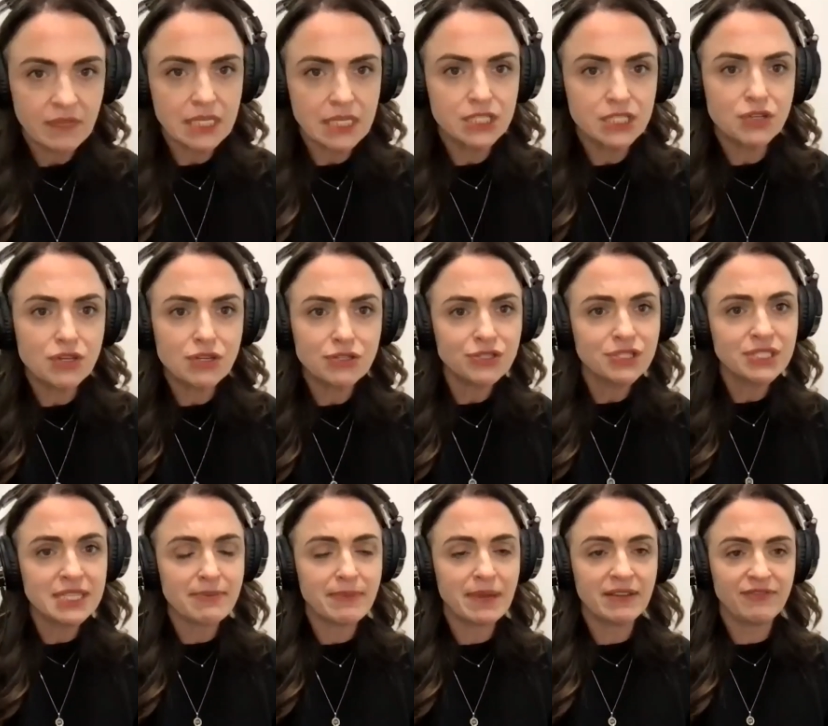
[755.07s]
So that's just
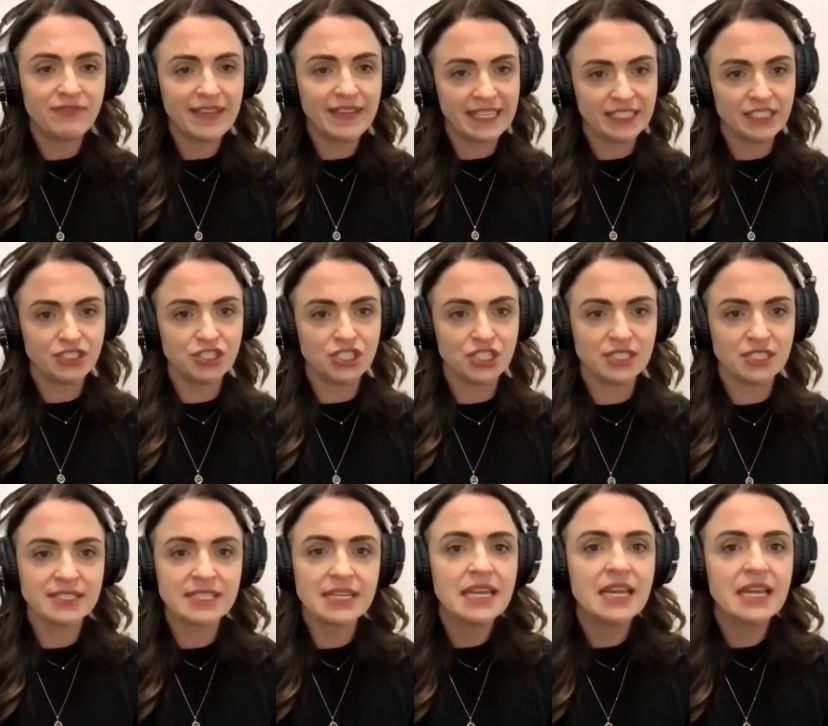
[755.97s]
some
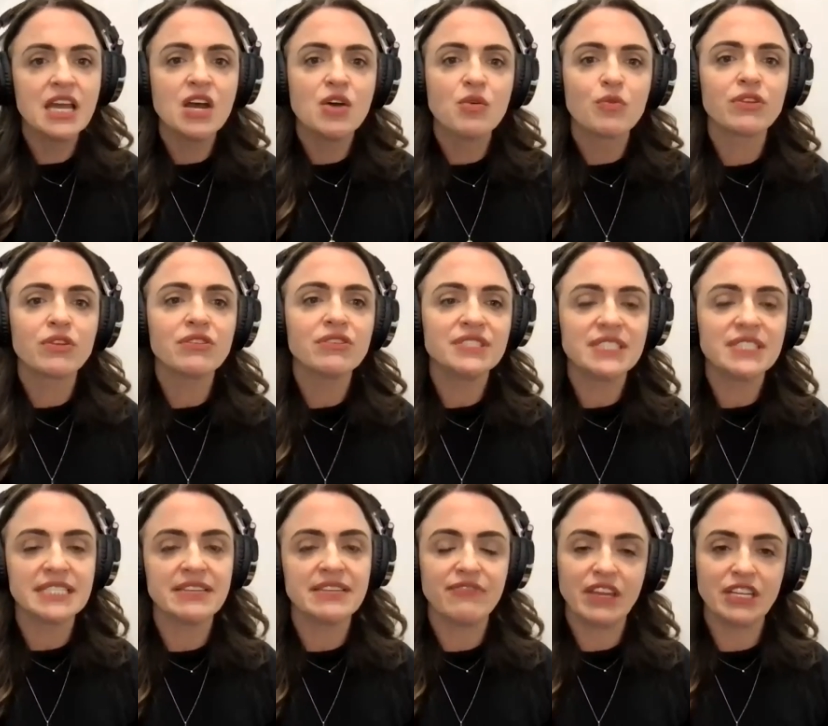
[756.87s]
advantages. What are the
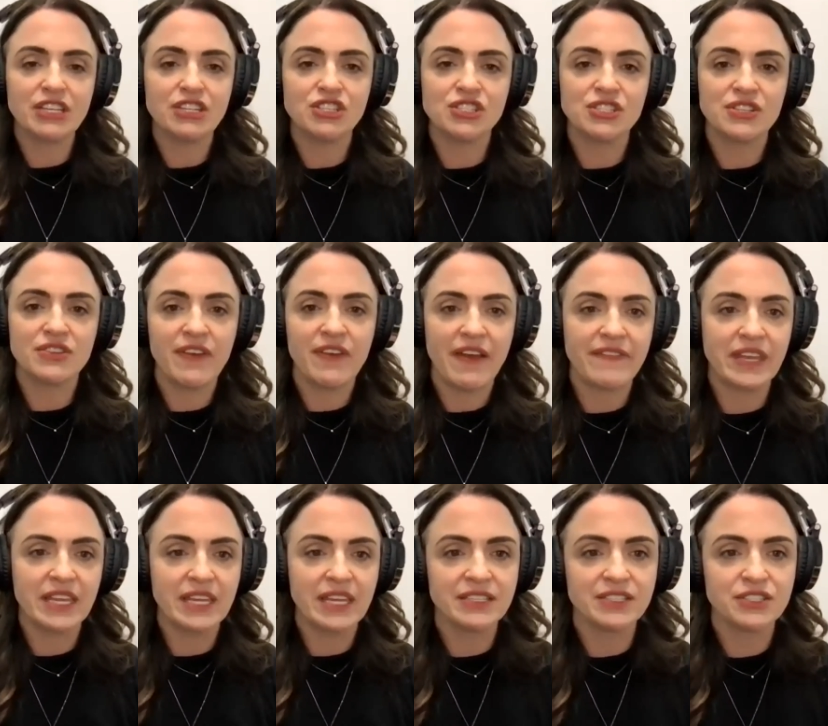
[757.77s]
disadvantages of
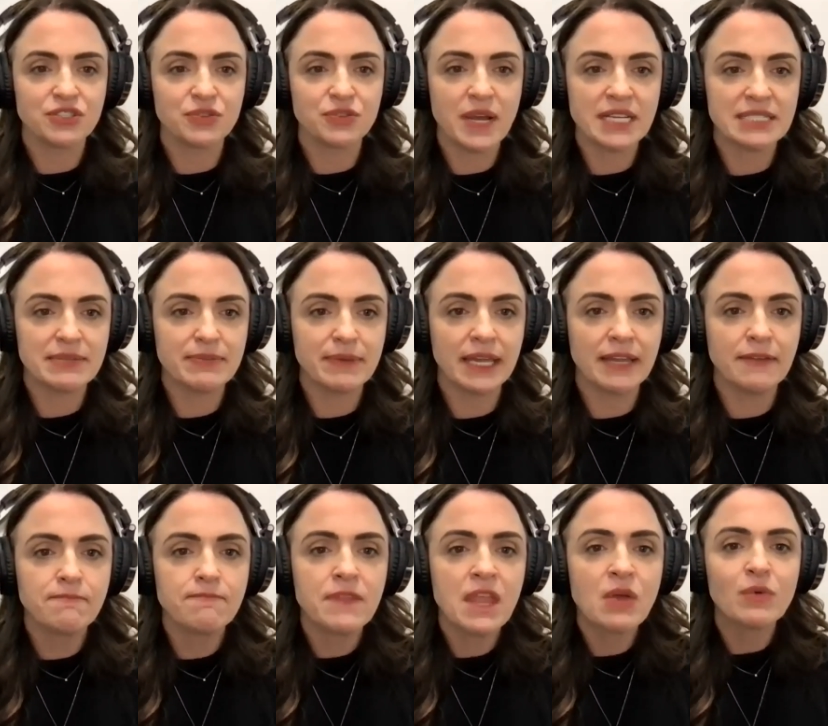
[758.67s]
having a hysterectomy?
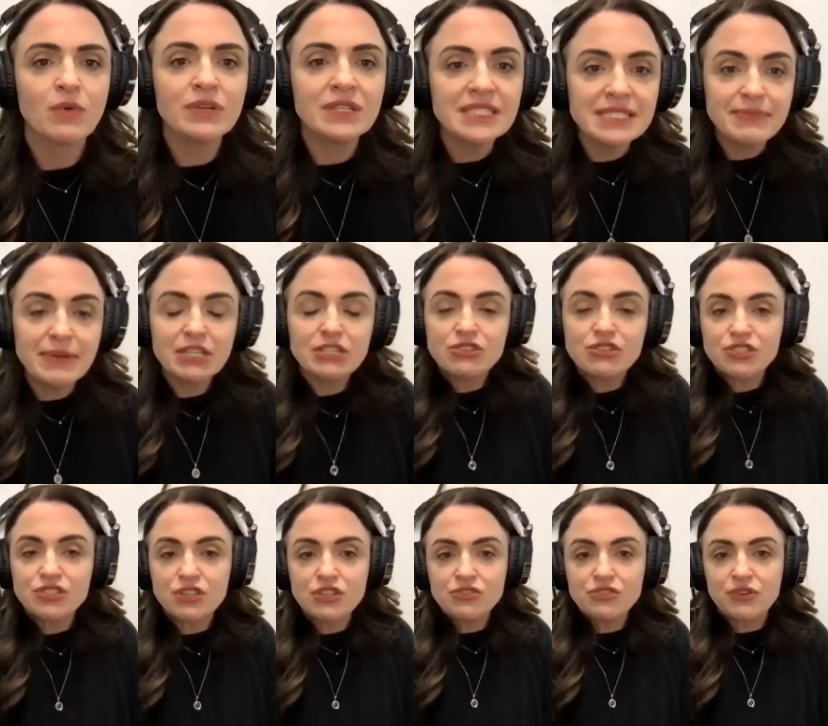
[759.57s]
Well, it's major
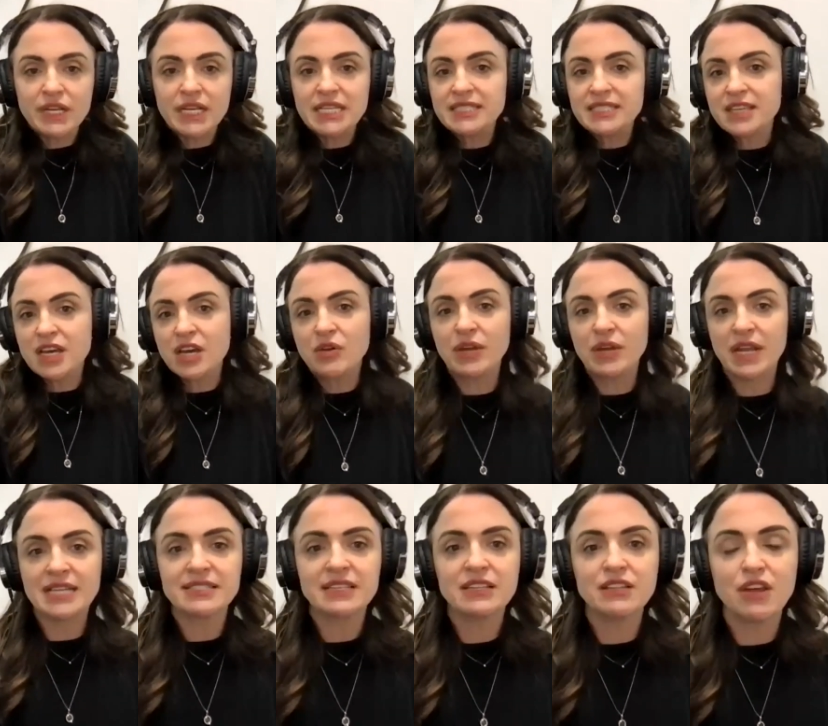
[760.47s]
surgery, so it
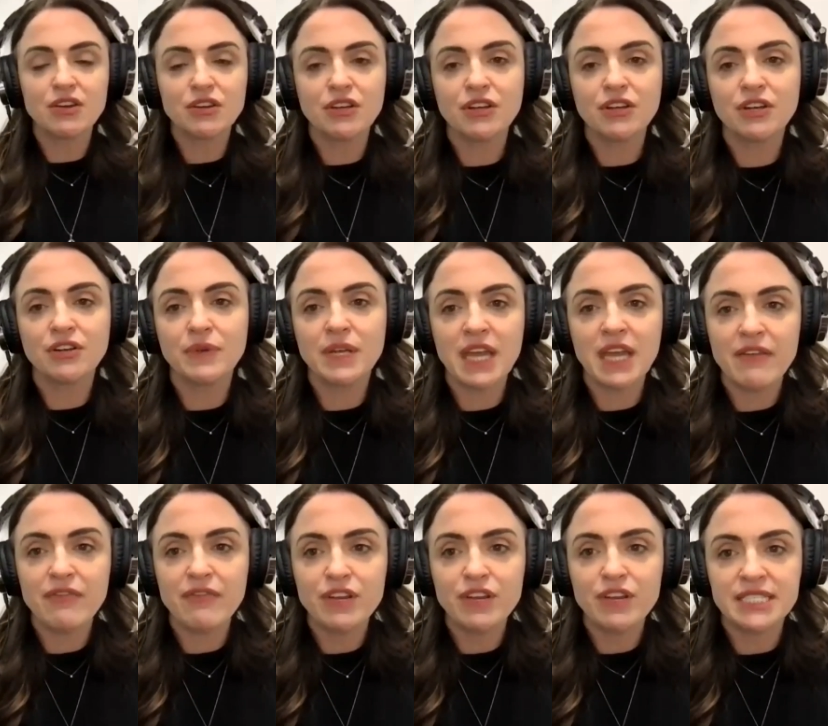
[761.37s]
has a longer
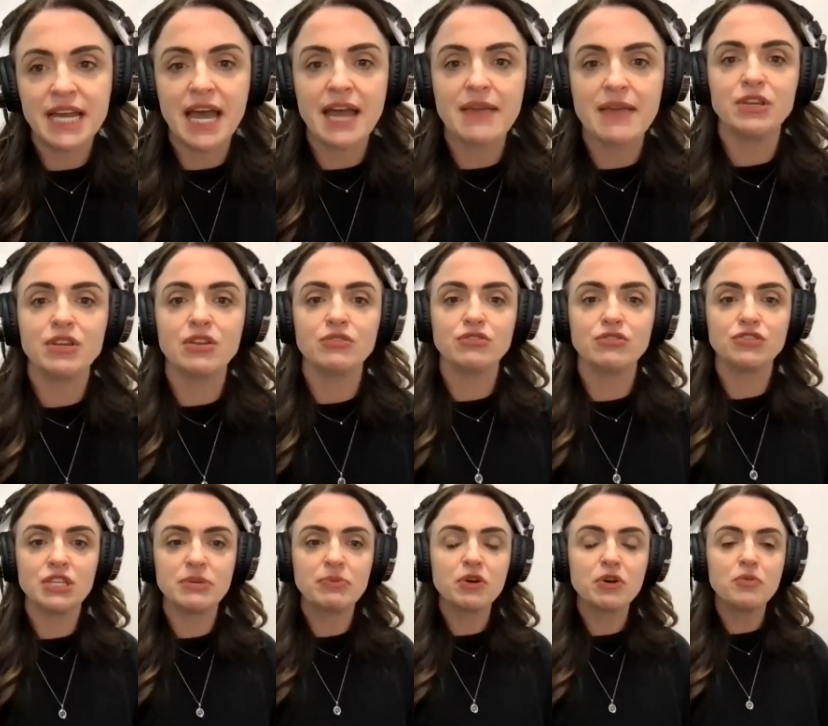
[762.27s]
recovery time. Your
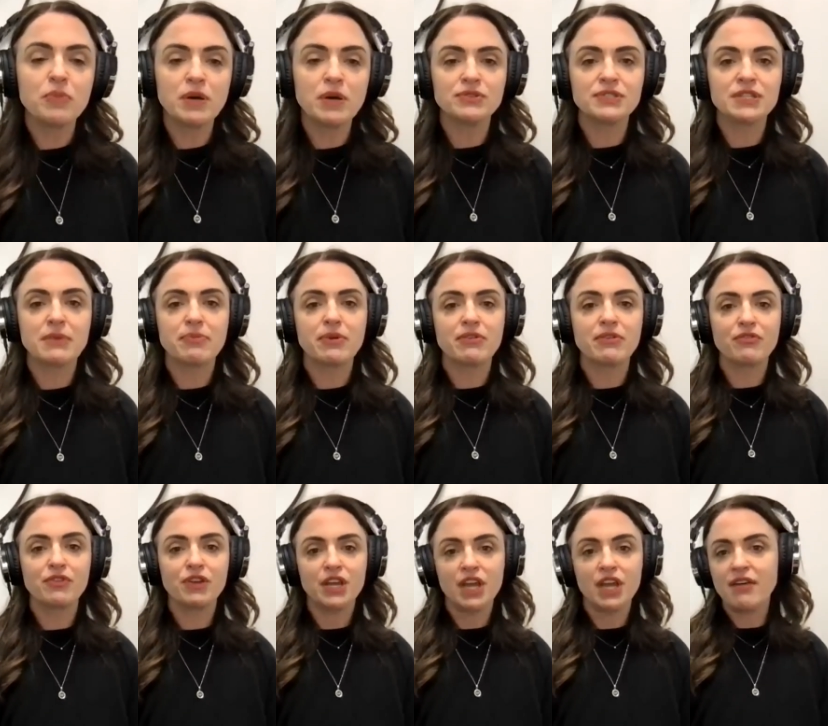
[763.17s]
typical postoperative
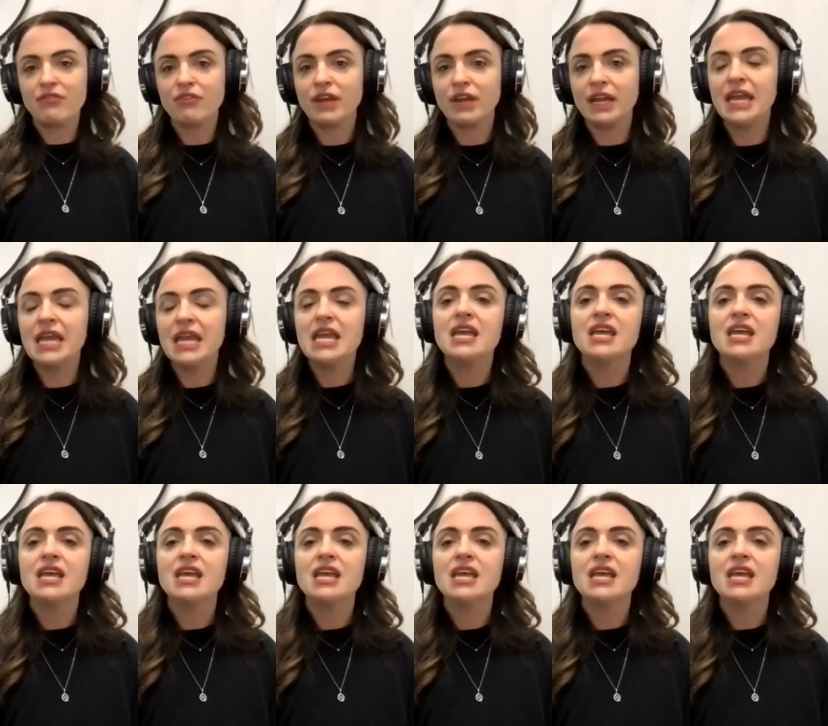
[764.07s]
recovery,